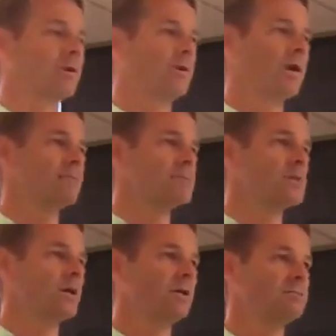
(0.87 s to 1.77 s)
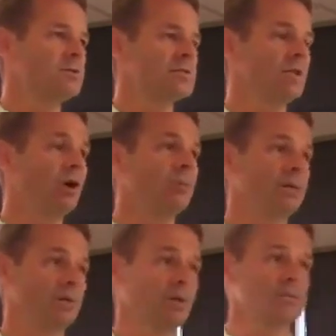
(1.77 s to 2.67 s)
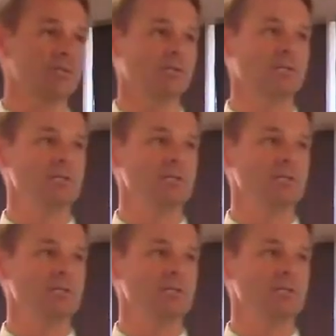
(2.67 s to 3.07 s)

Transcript: All right, so just an opening question.